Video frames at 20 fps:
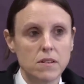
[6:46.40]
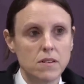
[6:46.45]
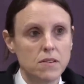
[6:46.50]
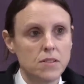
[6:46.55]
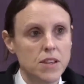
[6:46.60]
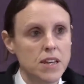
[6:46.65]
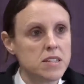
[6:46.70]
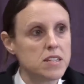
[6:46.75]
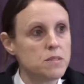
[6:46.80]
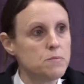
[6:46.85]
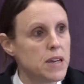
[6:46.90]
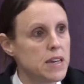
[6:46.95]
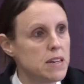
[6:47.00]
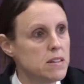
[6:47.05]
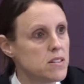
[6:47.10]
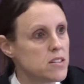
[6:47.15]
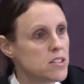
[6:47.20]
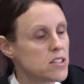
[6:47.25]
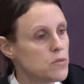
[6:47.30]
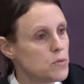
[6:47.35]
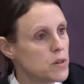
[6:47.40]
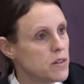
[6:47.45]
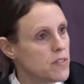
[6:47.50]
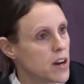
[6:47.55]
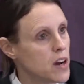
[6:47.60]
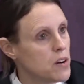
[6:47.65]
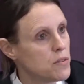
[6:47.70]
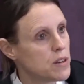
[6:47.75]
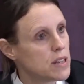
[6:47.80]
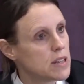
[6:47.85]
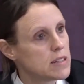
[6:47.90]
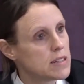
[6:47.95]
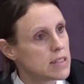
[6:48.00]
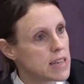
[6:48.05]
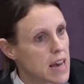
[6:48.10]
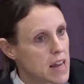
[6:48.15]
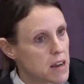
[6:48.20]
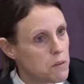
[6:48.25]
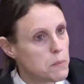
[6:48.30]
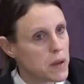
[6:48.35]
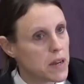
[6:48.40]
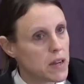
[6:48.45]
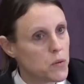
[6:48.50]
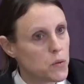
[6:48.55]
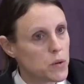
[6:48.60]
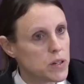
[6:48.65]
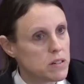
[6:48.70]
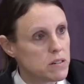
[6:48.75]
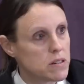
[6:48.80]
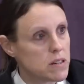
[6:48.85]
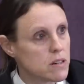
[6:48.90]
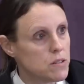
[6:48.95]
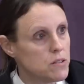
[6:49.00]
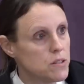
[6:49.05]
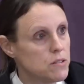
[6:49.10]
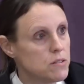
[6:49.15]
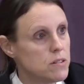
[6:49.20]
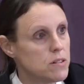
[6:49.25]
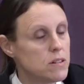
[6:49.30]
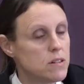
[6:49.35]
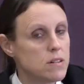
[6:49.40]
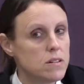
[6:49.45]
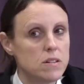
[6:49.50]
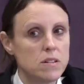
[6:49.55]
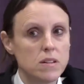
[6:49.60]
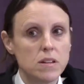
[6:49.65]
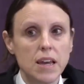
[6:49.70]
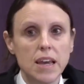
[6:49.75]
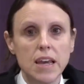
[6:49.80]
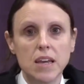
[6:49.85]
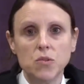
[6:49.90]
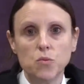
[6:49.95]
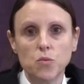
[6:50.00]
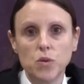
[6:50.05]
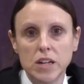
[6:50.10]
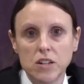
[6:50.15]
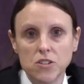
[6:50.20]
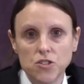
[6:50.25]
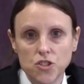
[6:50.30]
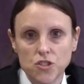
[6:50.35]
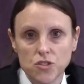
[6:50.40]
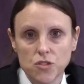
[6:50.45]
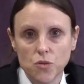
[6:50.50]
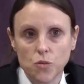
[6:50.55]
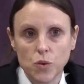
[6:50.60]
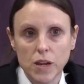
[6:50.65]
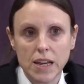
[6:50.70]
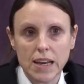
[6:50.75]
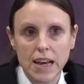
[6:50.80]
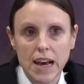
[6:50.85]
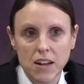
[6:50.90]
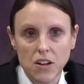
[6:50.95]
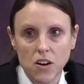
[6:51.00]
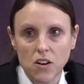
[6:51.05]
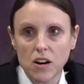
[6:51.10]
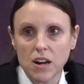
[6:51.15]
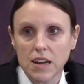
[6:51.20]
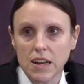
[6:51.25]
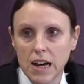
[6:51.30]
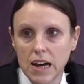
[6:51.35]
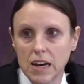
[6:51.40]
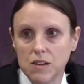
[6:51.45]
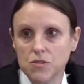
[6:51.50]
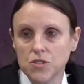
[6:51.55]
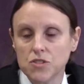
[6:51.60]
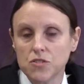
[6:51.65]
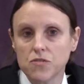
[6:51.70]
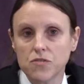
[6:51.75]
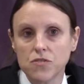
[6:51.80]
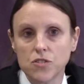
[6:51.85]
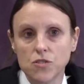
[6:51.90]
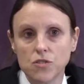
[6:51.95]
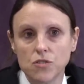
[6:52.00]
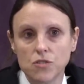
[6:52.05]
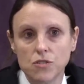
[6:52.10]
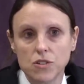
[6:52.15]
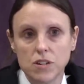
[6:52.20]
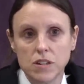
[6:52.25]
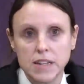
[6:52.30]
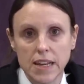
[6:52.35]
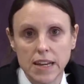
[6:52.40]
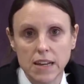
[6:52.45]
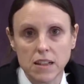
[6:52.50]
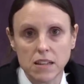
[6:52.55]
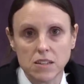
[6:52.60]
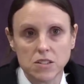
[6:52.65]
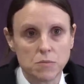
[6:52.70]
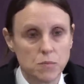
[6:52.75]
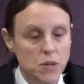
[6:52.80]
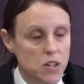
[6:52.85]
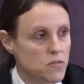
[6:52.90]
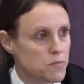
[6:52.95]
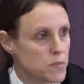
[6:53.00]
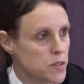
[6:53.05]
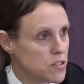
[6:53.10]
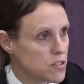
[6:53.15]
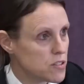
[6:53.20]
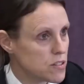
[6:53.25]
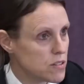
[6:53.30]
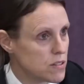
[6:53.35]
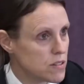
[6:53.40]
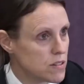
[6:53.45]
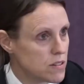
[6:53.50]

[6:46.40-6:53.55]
This means that we've only a 10-minute window in which we cannot account for Nicola's movements.